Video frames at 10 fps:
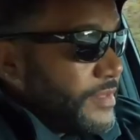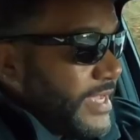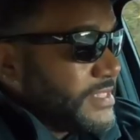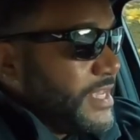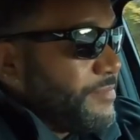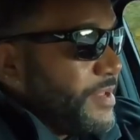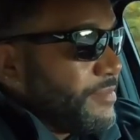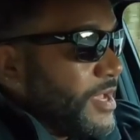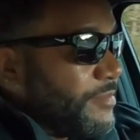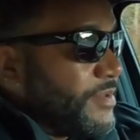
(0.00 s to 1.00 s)

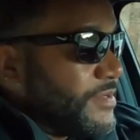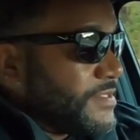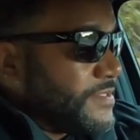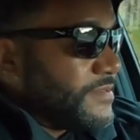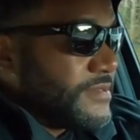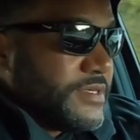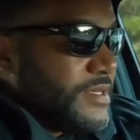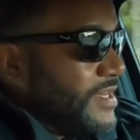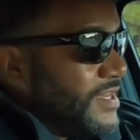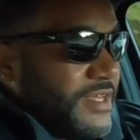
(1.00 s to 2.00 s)

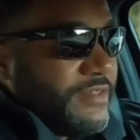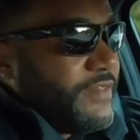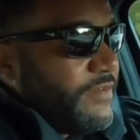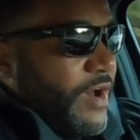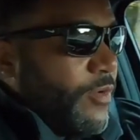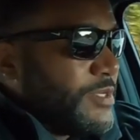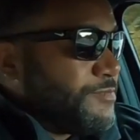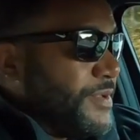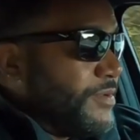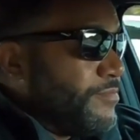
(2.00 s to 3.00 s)
BMW they've always
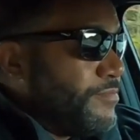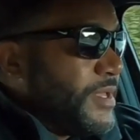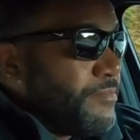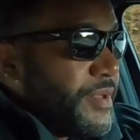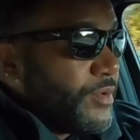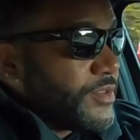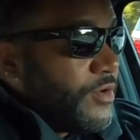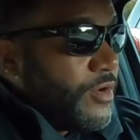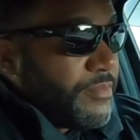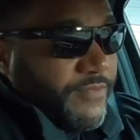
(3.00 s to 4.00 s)
been built on
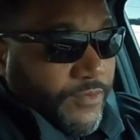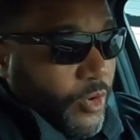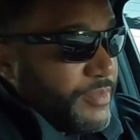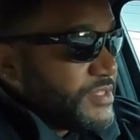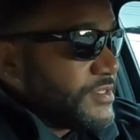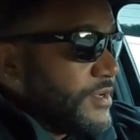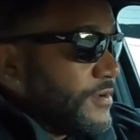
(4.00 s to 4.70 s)
performance, so